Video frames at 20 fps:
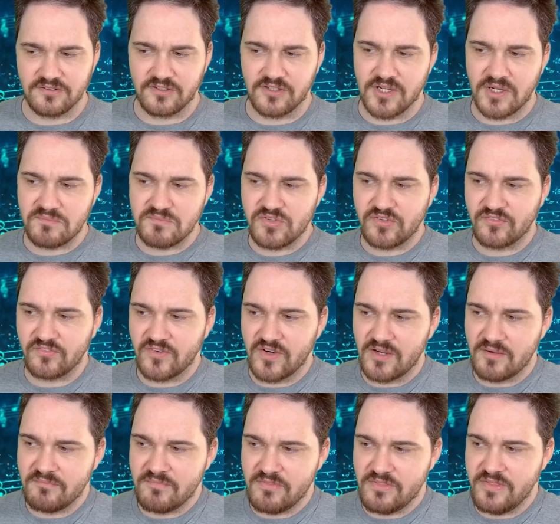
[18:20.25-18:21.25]
comes
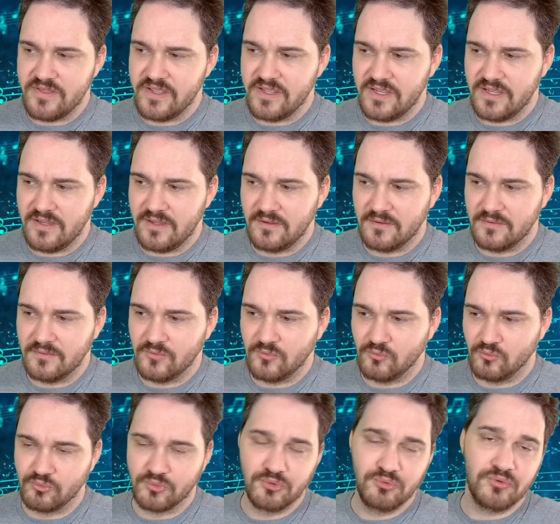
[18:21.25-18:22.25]
from the
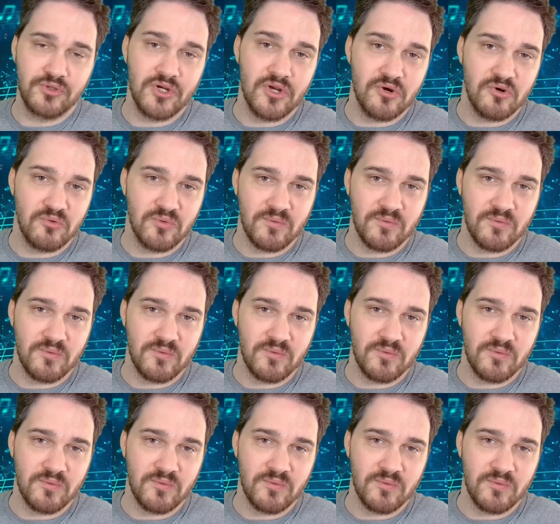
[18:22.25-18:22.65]
root note.